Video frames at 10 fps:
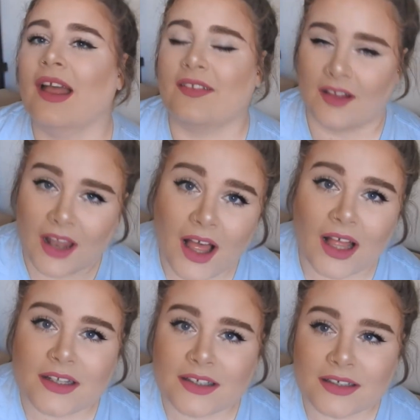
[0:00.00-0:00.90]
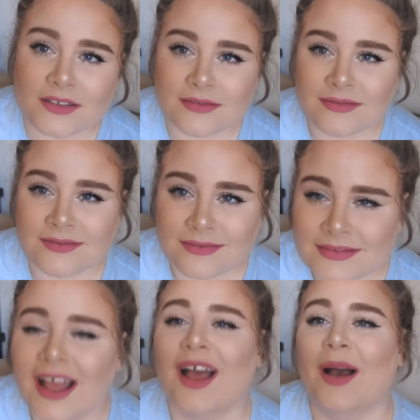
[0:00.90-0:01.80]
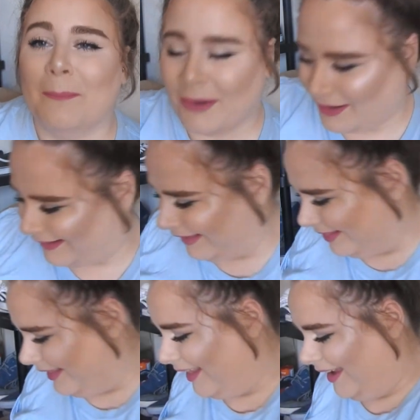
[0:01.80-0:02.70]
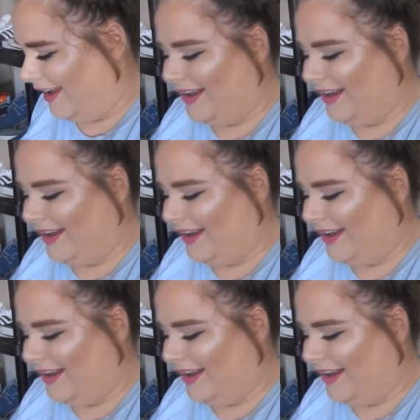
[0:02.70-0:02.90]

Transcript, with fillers: It's a lot, but it's a lot.